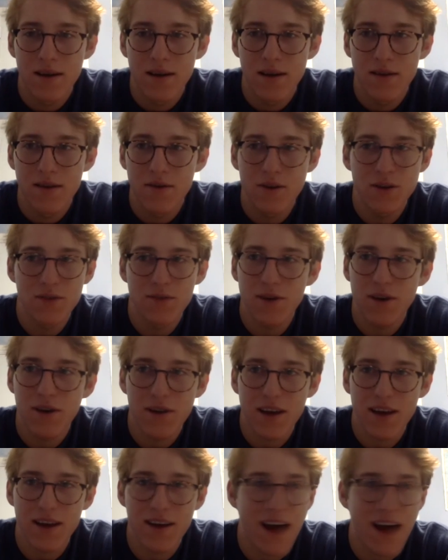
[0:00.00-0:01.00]
first of all,
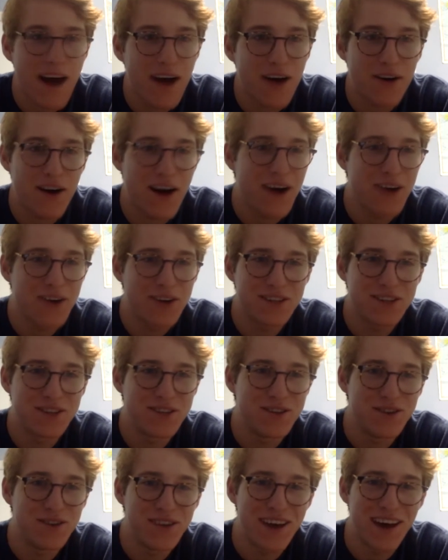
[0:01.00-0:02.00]
like how how did you
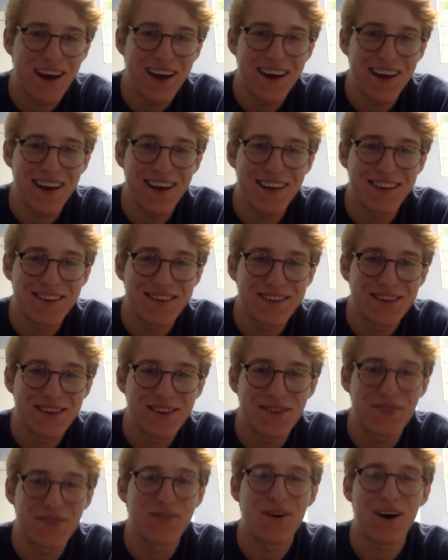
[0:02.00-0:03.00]
do that, and
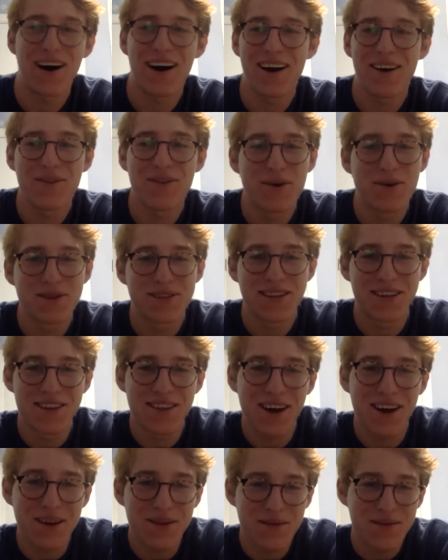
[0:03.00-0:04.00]
why? What was the
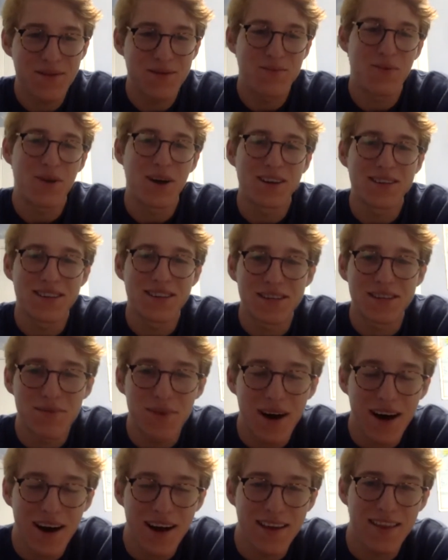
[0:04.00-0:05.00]
thought process
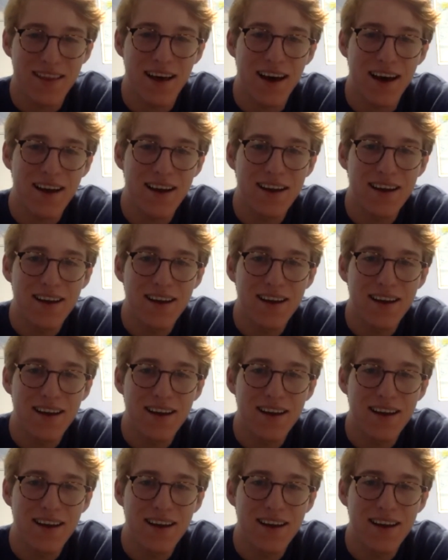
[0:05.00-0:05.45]
behind that?